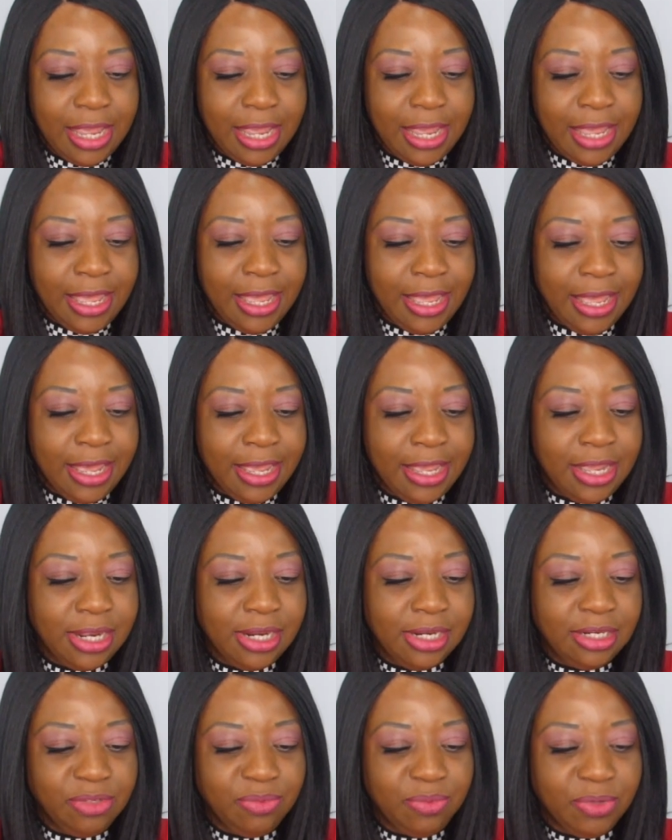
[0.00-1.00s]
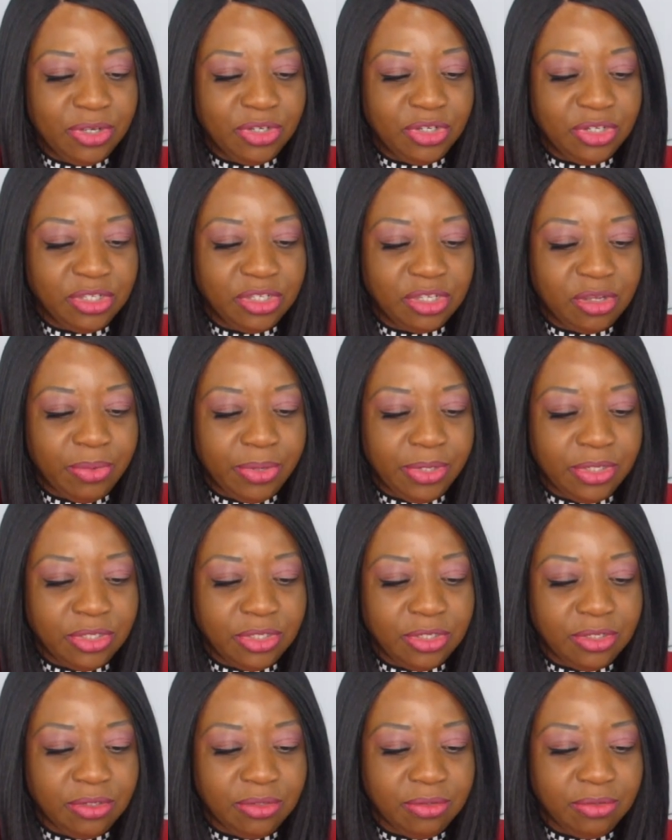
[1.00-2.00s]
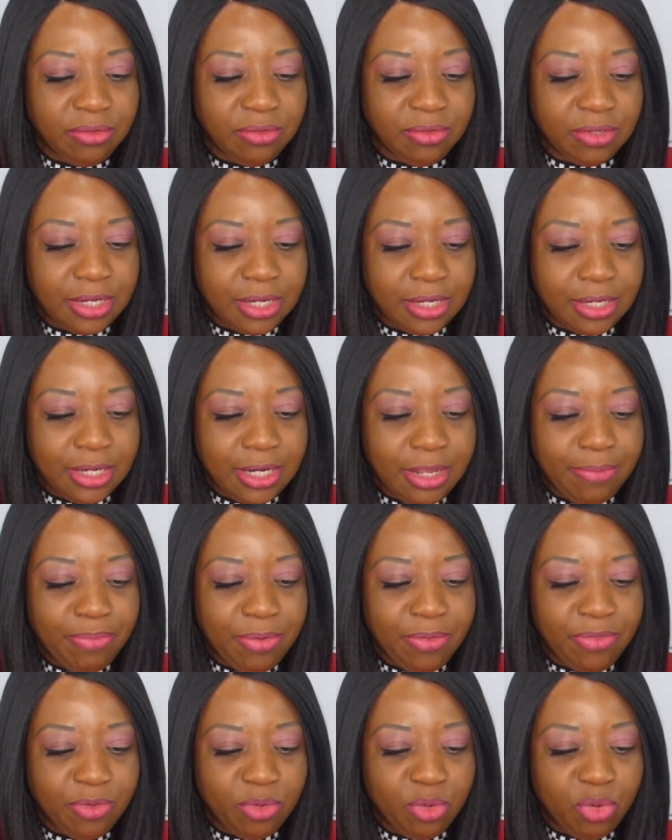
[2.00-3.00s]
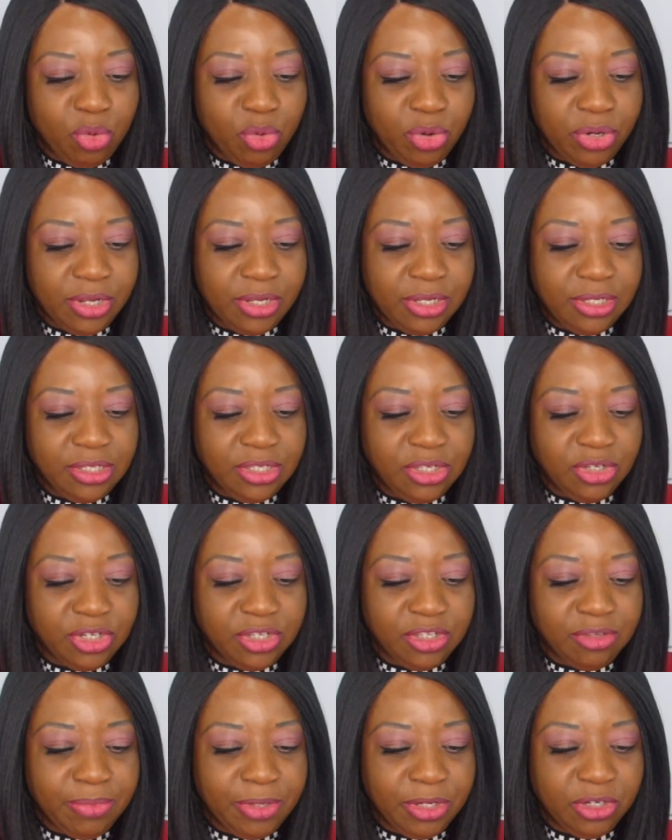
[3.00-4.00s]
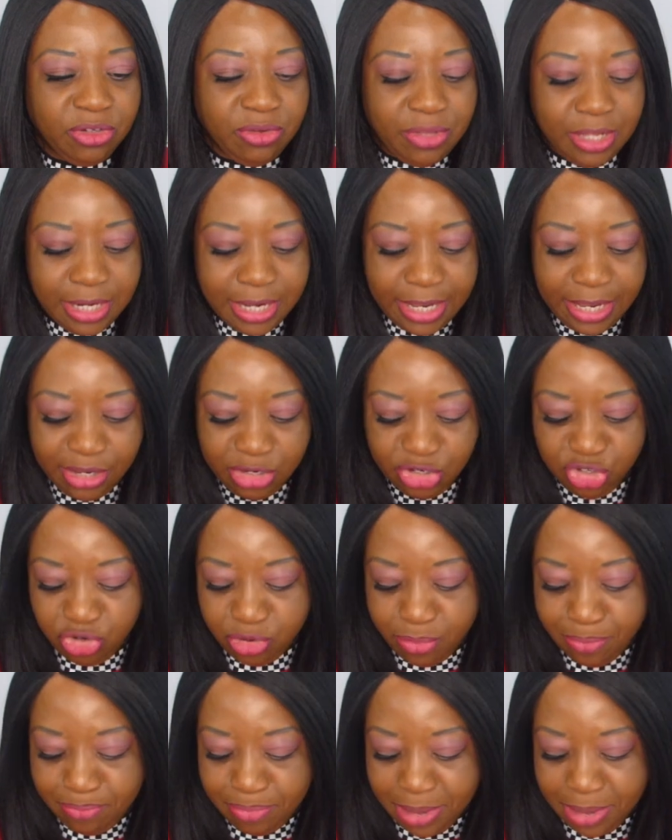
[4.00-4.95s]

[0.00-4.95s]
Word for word: and end we are just going to clip the corners to just make sure that extra